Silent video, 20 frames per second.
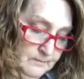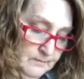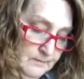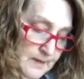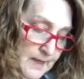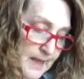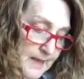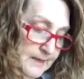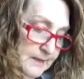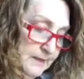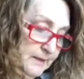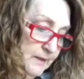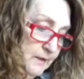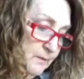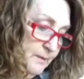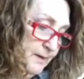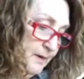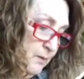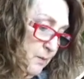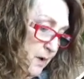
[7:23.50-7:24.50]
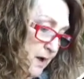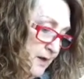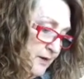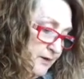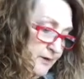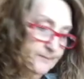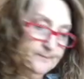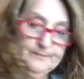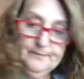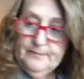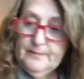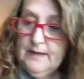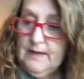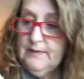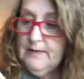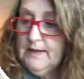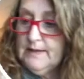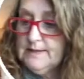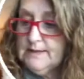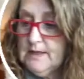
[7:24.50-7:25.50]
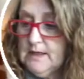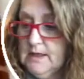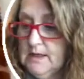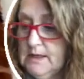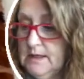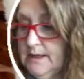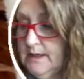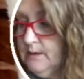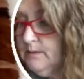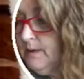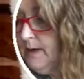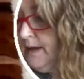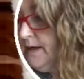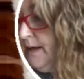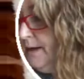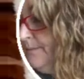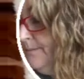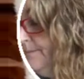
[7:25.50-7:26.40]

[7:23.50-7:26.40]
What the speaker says: and a little bit of water, and that's gonna clean right up.